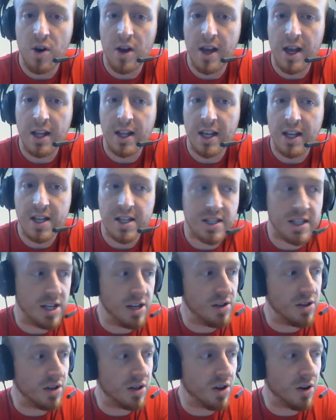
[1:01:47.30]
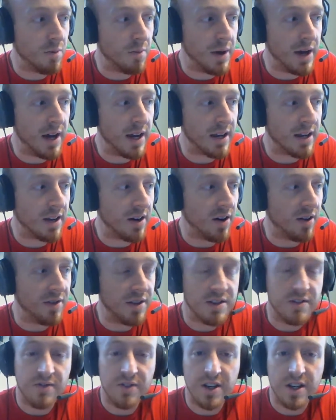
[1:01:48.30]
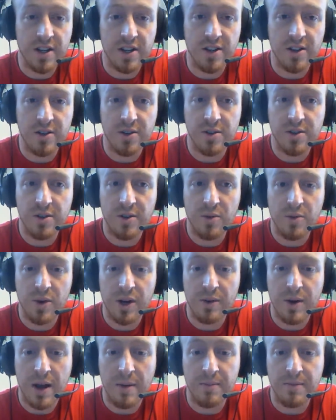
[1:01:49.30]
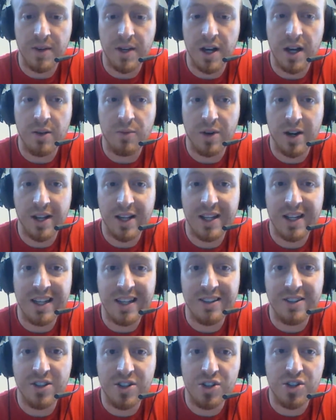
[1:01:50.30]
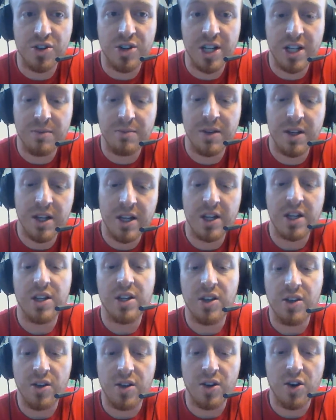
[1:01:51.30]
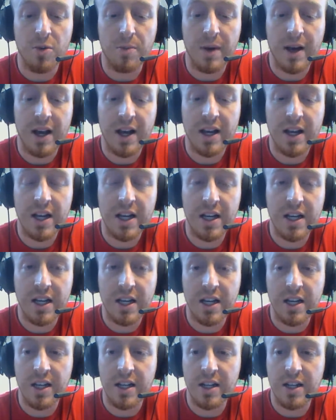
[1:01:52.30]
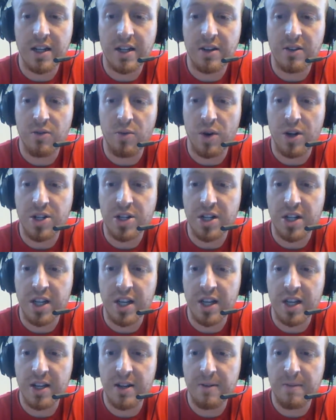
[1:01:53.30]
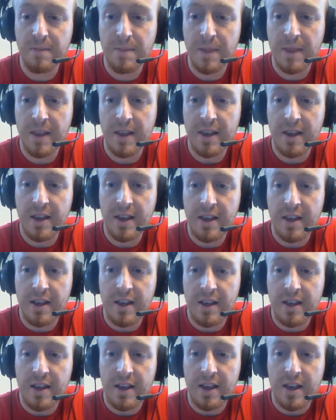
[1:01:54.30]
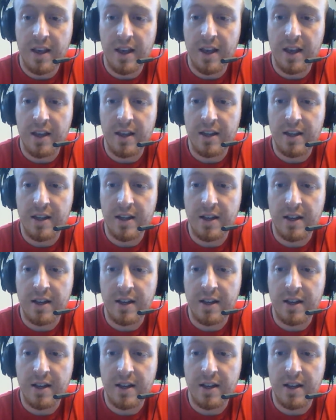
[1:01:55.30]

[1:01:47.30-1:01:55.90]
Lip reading: And like I said, you can go back on this video when I'm done. When I hit end stream, you can go back and watch it again and